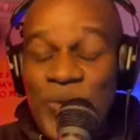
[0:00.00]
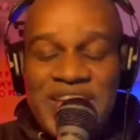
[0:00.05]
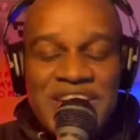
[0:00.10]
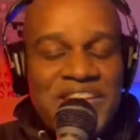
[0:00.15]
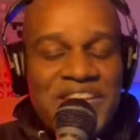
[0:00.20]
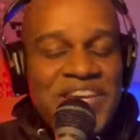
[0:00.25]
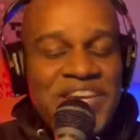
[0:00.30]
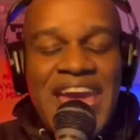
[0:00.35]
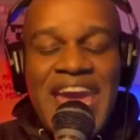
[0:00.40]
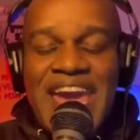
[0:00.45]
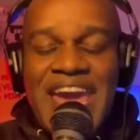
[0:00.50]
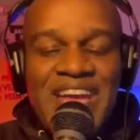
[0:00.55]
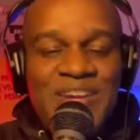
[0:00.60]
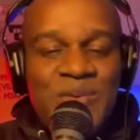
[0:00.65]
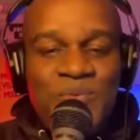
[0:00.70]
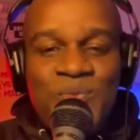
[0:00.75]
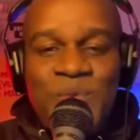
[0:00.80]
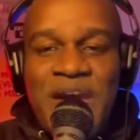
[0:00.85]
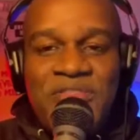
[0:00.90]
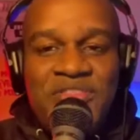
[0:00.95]

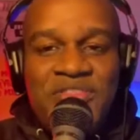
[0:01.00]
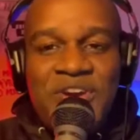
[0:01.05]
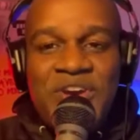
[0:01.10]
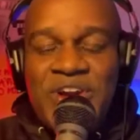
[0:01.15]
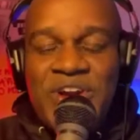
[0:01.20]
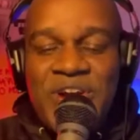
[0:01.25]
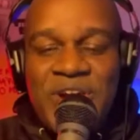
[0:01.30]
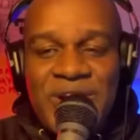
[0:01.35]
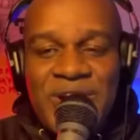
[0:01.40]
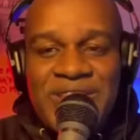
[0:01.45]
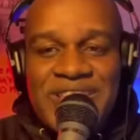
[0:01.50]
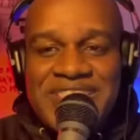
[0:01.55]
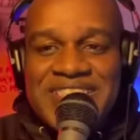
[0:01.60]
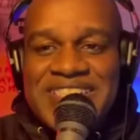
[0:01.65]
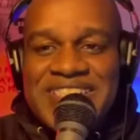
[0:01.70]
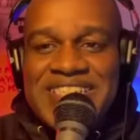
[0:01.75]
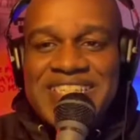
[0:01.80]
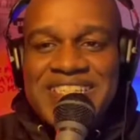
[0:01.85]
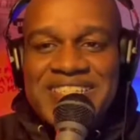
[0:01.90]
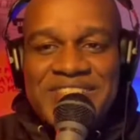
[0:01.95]
can't weather the
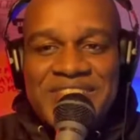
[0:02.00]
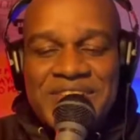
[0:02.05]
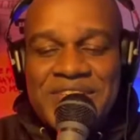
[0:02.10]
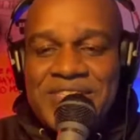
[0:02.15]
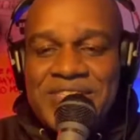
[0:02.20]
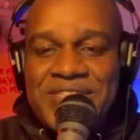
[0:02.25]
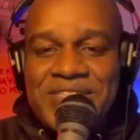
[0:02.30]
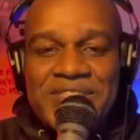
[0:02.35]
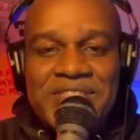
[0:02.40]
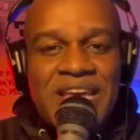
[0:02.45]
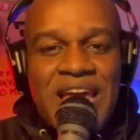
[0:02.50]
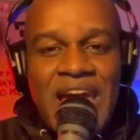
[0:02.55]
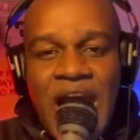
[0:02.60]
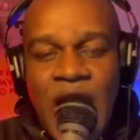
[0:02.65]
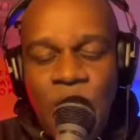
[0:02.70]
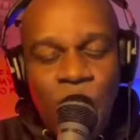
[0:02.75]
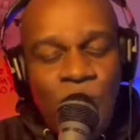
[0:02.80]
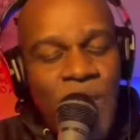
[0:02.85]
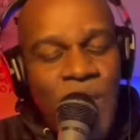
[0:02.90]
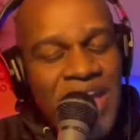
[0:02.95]
seasons,
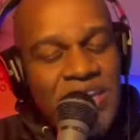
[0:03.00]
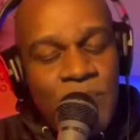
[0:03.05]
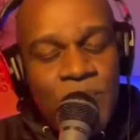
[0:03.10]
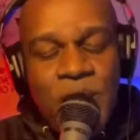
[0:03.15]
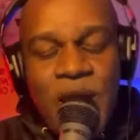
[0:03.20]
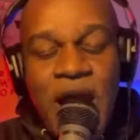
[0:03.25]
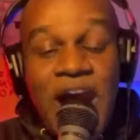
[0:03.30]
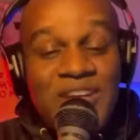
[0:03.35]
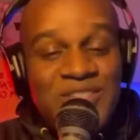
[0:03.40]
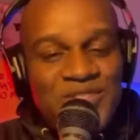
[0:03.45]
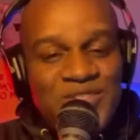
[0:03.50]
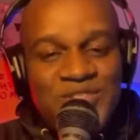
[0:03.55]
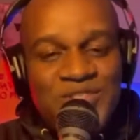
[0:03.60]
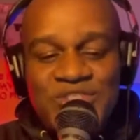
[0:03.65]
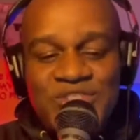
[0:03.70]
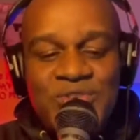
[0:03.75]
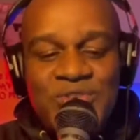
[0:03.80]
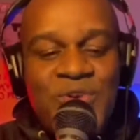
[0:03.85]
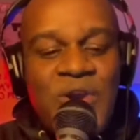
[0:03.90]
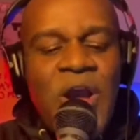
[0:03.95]
while you
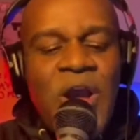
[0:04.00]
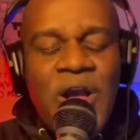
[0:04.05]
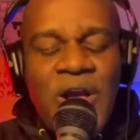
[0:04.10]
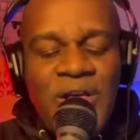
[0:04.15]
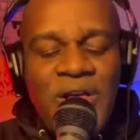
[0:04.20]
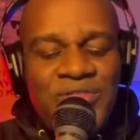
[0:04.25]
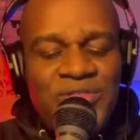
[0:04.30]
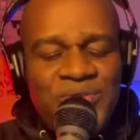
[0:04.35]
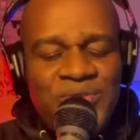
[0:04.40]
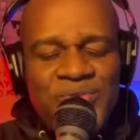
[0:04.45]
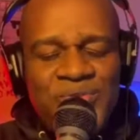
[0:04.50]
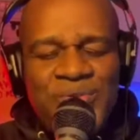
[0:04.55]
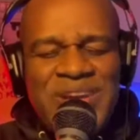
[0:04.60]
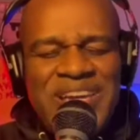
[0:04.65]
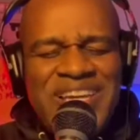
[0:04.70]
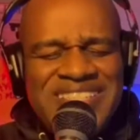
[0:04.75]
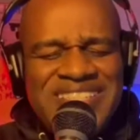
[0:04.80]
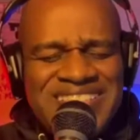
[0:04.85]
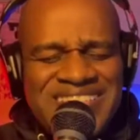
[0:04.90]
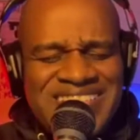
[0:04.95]
ponder all the
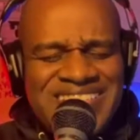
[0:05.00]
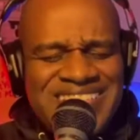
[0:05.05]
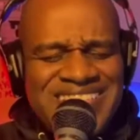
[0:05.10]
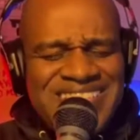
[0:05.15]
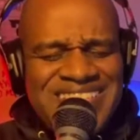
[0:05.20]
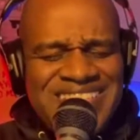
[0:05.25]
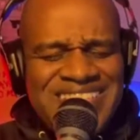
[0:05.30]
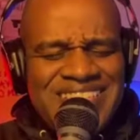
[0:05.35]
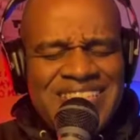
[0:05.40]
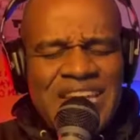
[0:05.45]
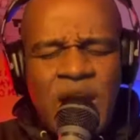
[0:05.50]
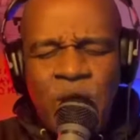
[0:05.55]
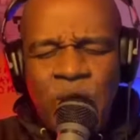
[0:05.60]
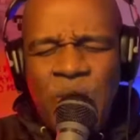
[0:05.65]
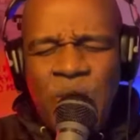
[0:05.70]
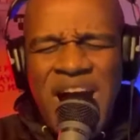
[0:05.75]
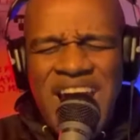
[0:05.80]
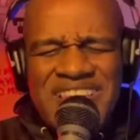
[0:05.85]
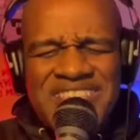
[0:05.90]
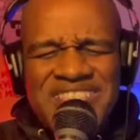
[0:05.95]
reasons
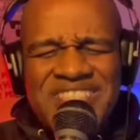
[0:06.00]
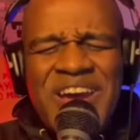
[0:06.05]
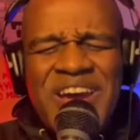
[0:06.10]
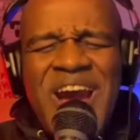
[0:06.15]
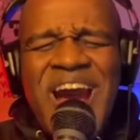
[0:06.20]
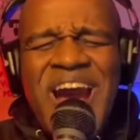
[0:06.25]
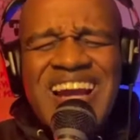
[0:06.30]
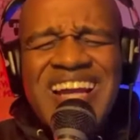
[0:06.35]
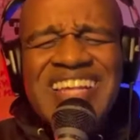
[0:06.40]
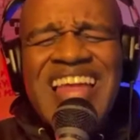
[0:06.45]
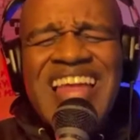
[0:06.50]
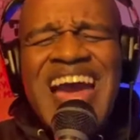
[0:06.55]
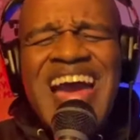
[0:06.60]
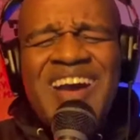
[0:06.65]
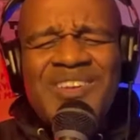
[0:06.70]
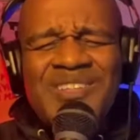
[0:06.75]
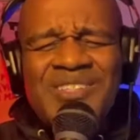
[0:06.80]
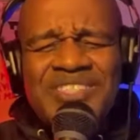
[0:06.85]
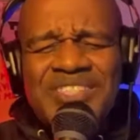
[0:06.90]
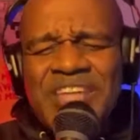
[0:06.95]
why the dark
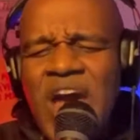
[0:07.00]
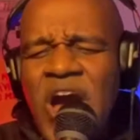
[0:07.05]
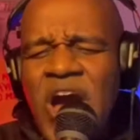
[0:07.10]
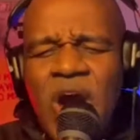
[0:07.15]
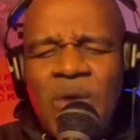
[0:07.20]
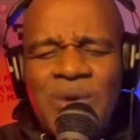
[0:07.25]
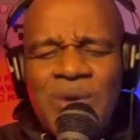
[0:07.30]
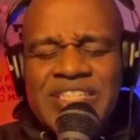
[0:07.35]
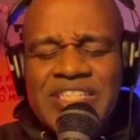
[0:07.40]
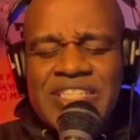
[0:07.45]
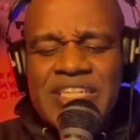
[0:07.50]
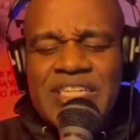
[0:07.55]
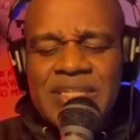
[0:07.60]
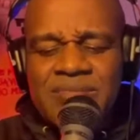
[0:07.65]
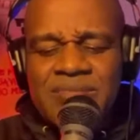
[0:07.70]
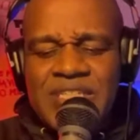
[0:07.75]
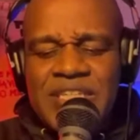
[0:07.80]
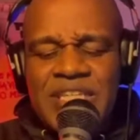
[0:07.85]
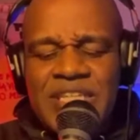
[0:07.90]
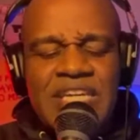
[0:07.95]
clouds always seem
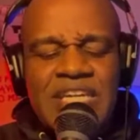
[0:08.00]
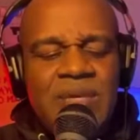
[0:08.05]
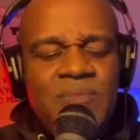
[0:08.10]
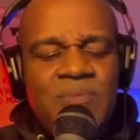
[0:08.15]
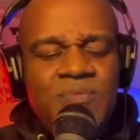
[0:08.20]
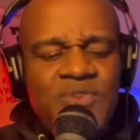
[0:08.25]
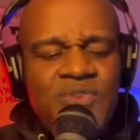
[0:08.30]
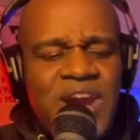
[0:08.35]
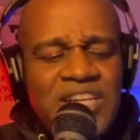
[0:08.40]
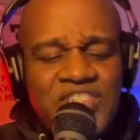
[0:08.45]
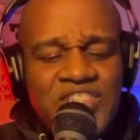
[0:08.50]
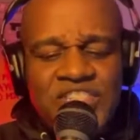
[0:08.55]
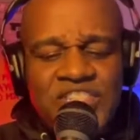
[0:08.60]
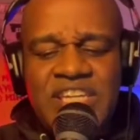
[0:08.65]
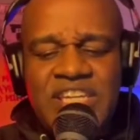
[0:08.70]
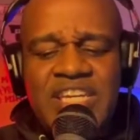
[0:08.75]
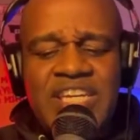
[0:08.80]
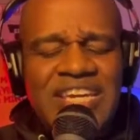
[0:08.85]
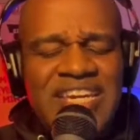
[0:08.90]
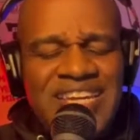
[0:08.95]
to keep
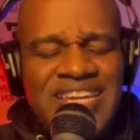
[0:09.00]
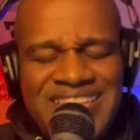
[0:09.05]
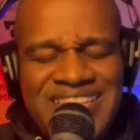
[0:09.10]
rushing in.